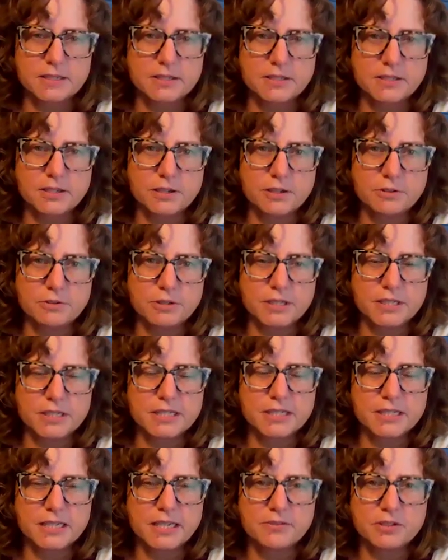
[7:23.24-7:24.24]
So it
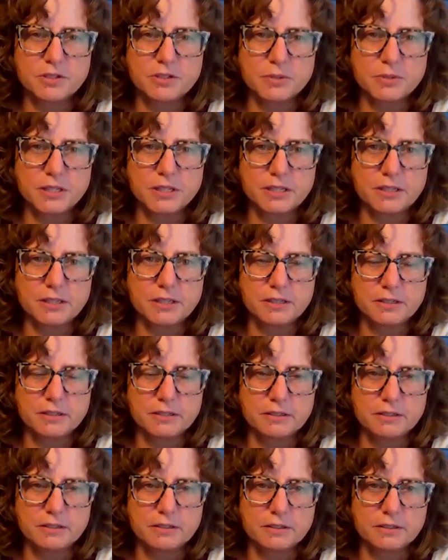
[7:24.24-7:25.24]
doesn't have to be
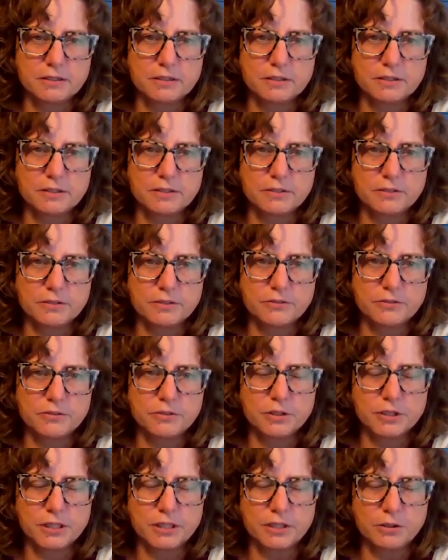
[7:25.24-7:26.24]

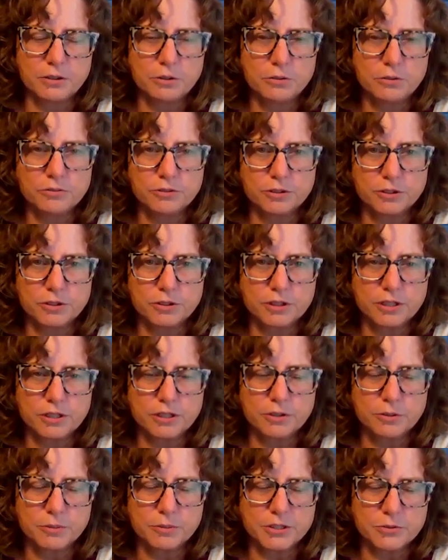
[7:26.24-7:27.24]
fully over
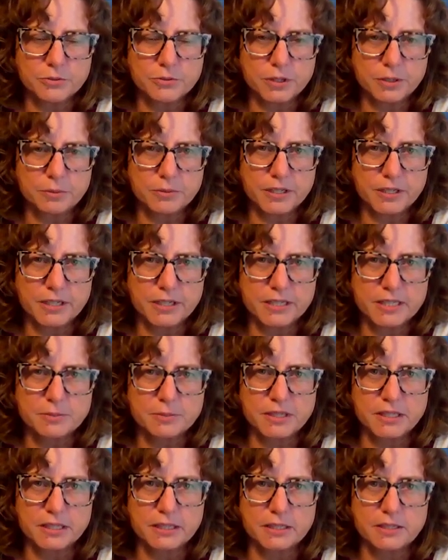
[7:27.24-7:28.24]
100 by 20, but it has to
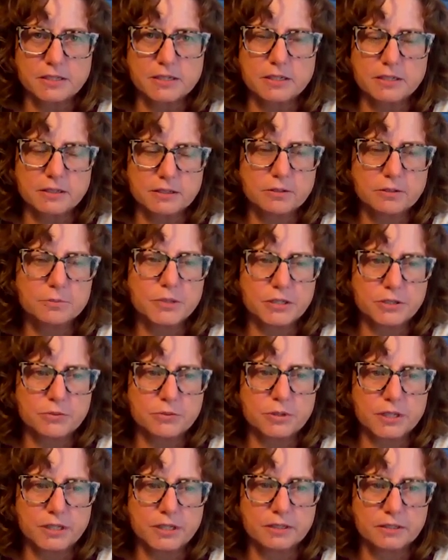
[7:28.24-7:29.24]
be at least 100 by
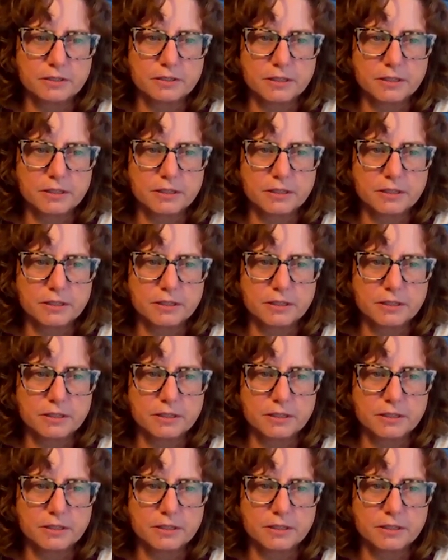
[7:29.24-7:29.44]
20.